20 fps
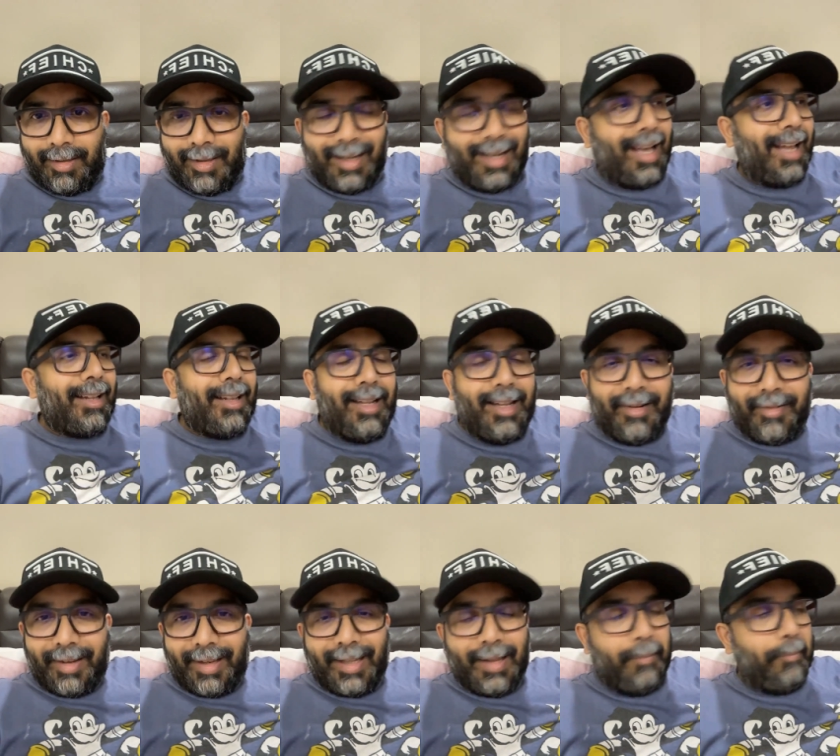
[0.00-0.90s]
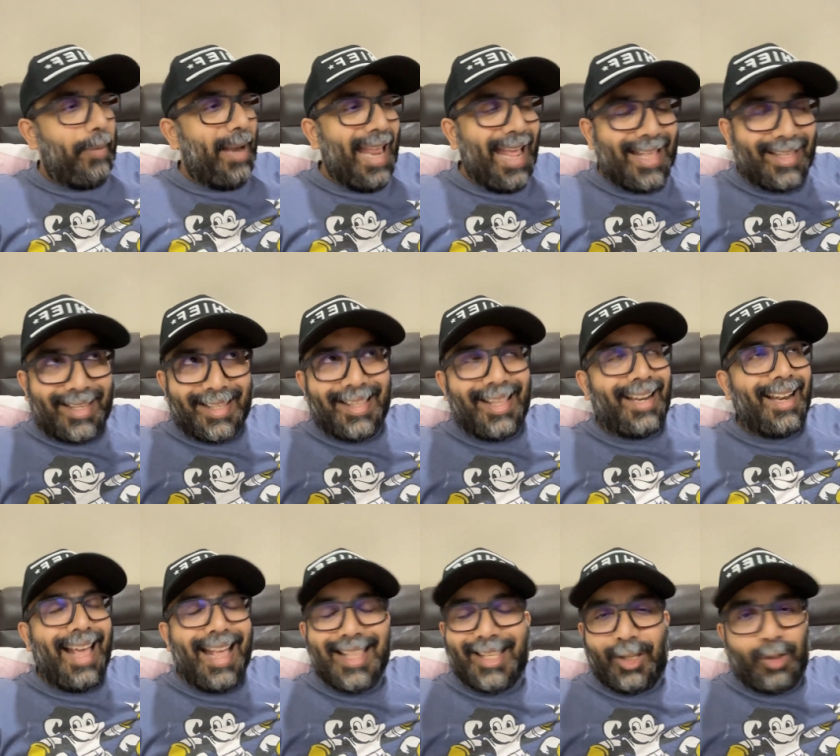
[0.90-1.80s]
The cutlery, the plates,
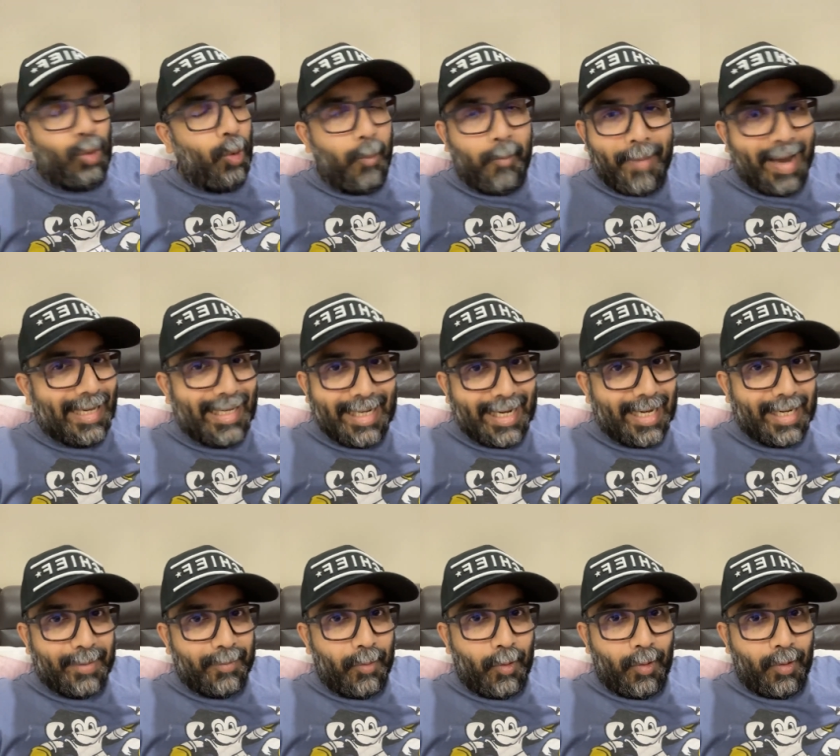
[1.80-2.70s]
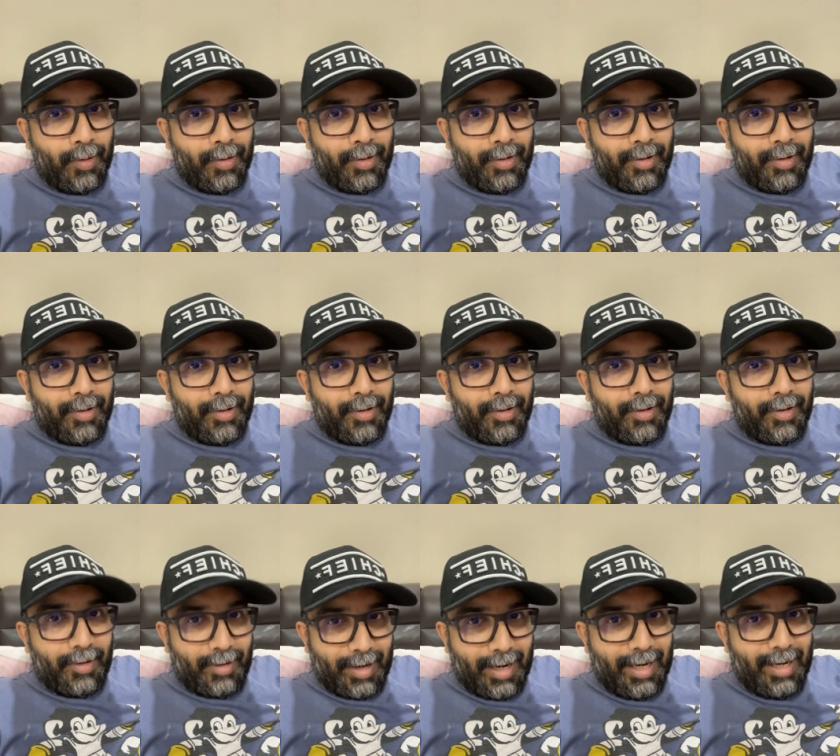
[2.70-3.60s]
the lights don't matter anymore.
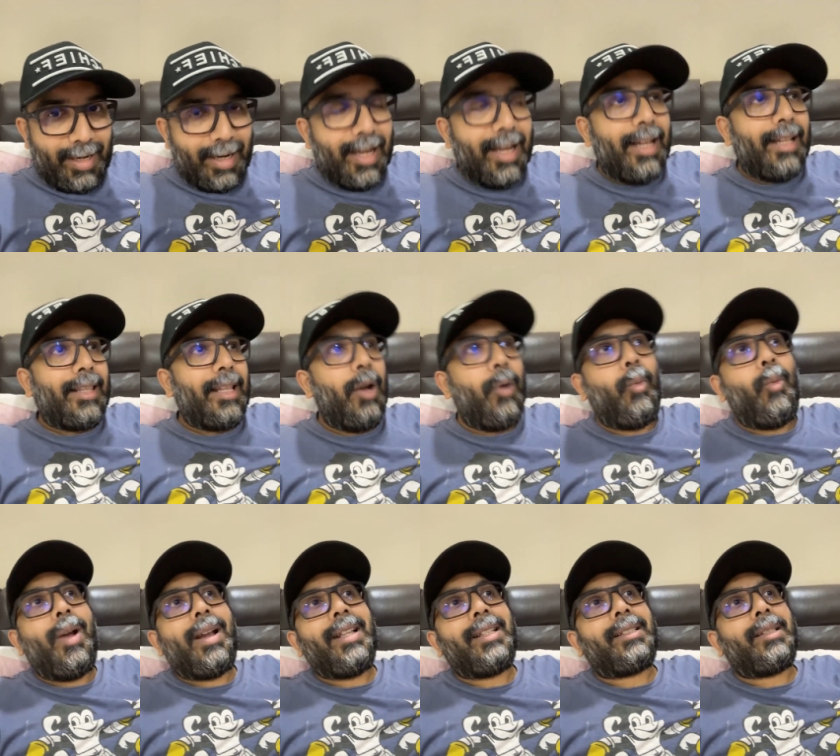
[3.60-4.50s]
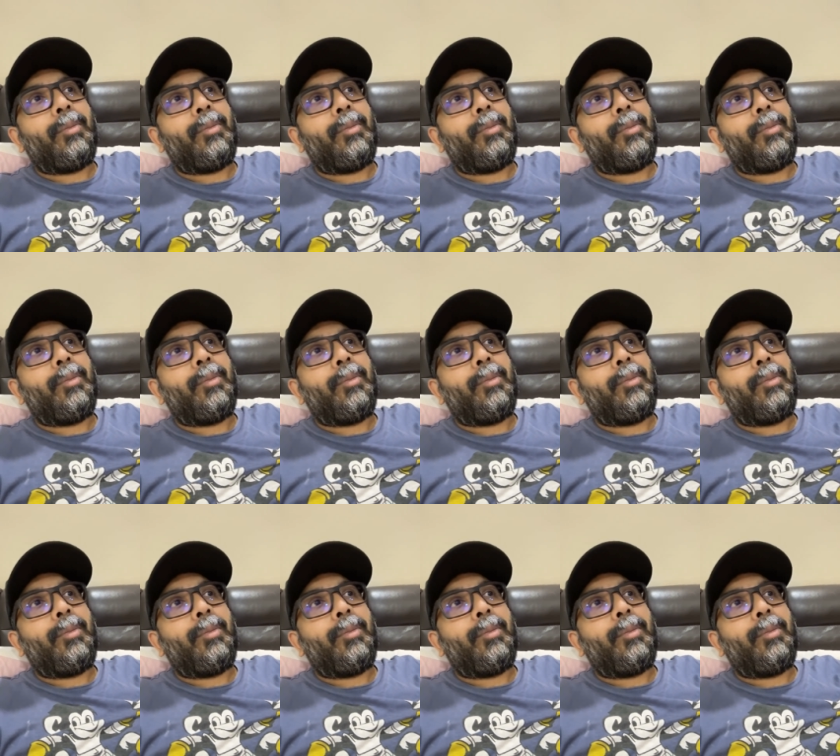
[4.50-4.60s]
Right? Now, what